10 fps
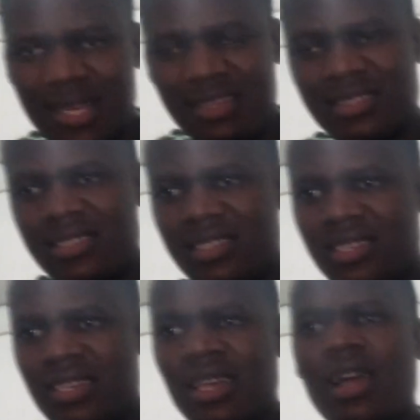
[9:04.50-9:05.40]
else.
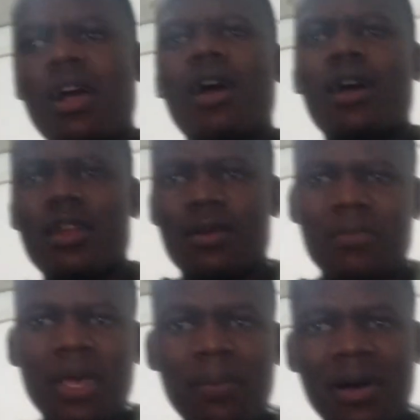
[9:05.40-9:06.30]

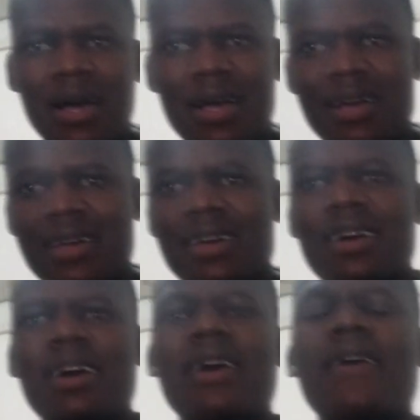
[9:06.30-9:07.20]
Remember
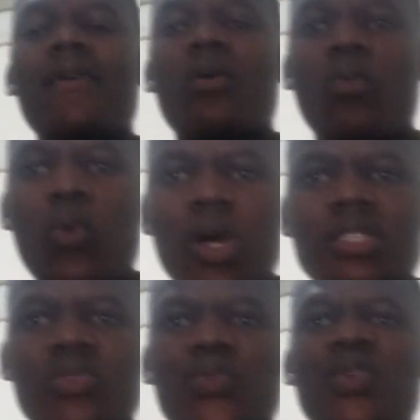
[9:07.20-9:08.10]

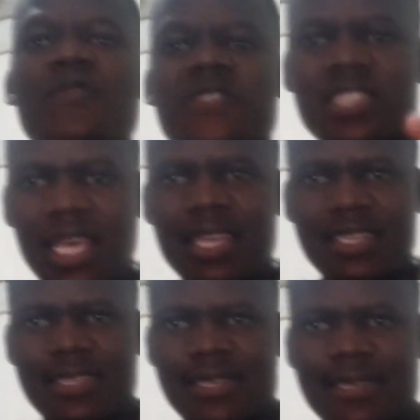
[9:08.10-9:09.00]
what we've
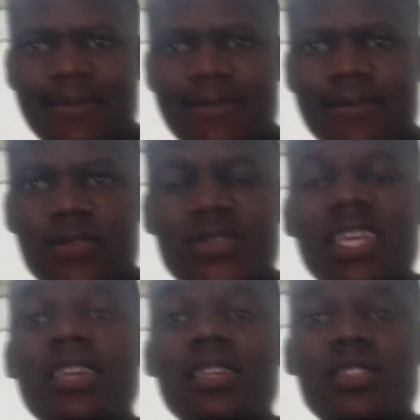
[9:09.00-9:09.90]
said
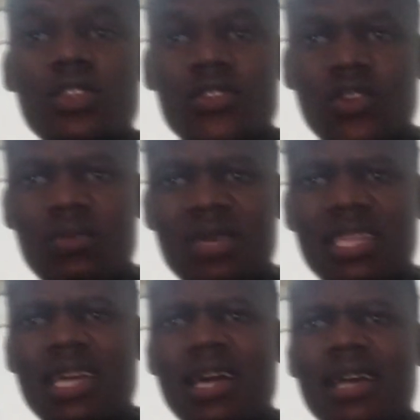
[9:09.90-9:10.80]
today in social
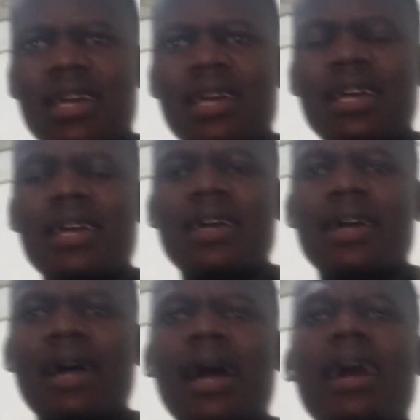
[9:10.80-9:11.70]
media.
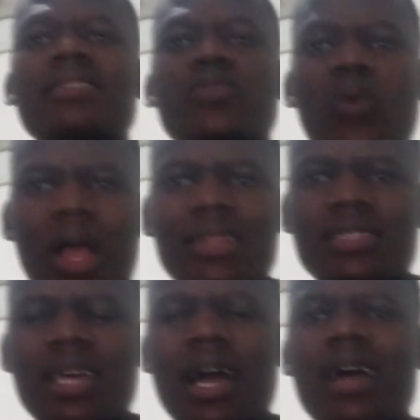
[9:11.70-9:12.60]
As
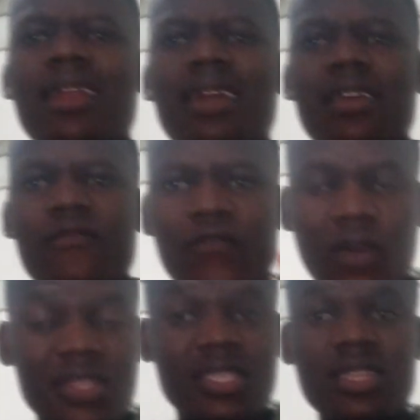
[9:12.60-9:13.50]
words are like
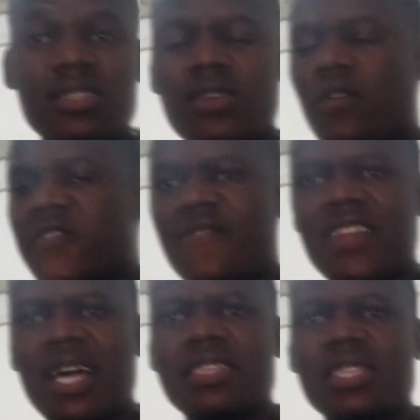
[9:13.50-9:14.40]
fossils of
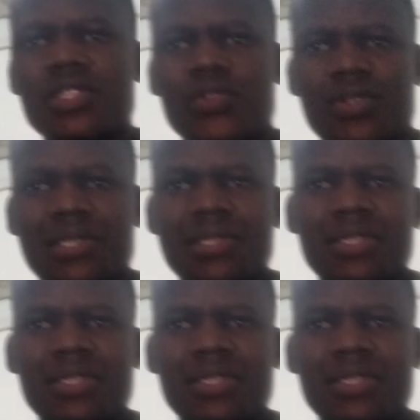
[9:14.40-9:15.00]
civilization,